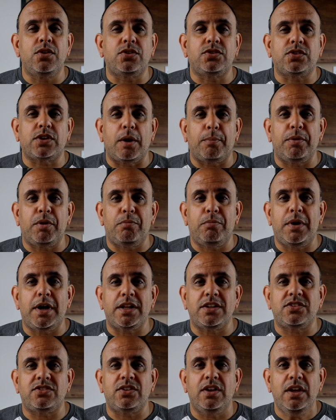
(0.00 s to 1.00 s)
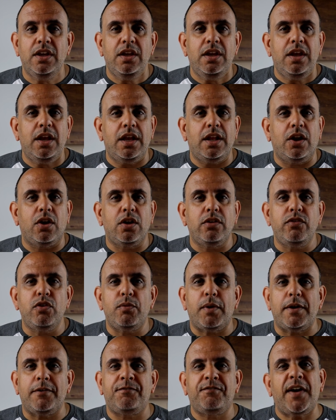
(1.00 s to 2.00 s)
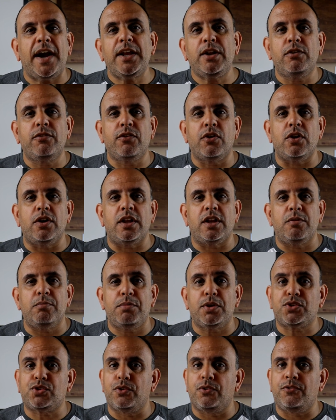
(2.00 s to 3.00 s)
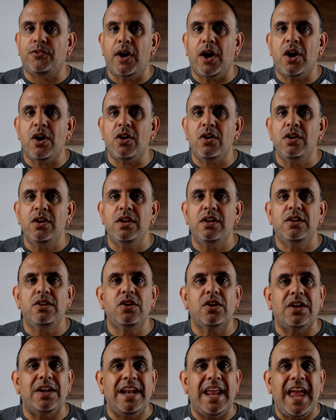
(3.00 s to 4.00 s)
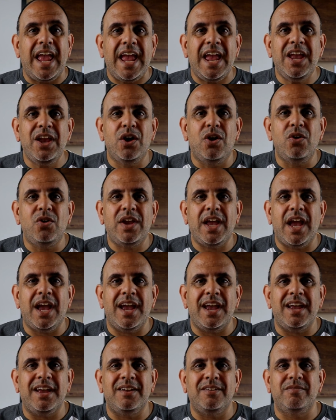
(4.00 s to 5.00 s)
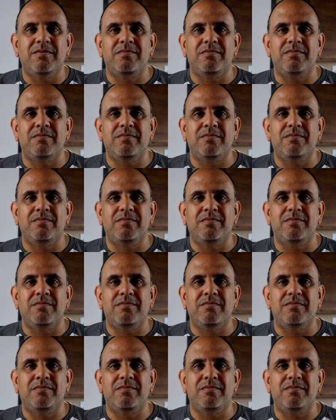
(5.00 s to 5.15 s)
those couple of months and I'll give you my final verdict. But so far, looking A-okay.